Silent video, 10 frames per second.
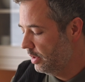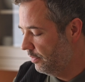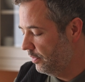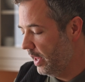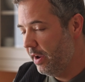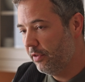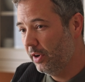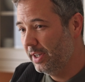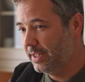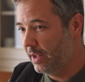The
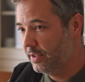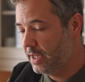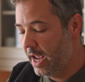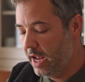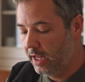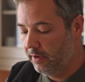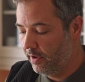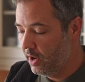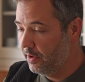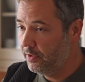flavor is outstanding,
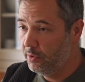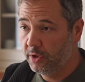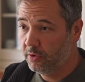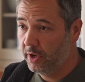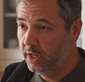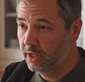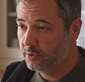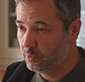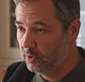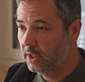very few
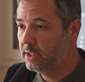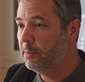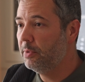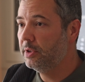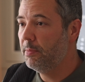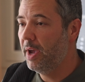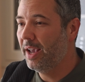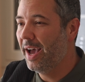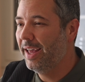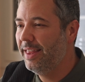ingredients, really simple to
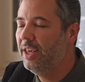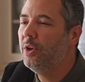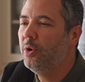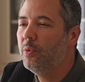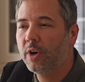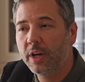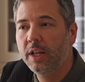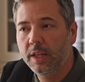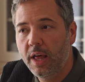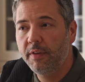make. I think you are
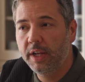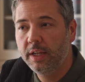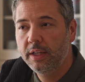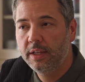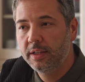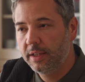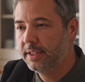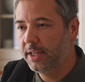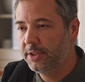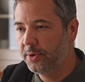gonna love it.
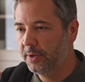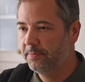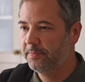Let's get to it.